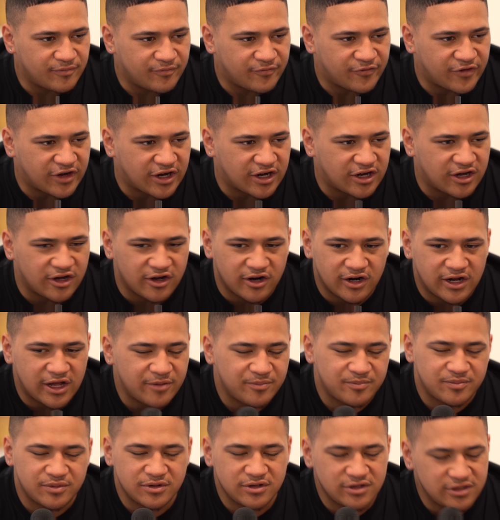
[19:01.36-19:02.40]
fuck, I'll
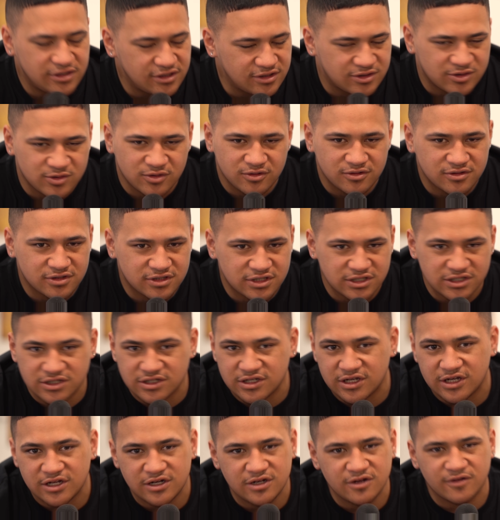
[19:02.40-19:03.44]
happily talk to
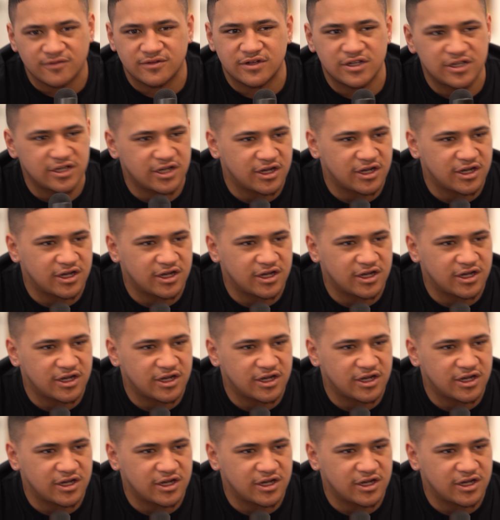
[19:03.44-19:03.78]
any of the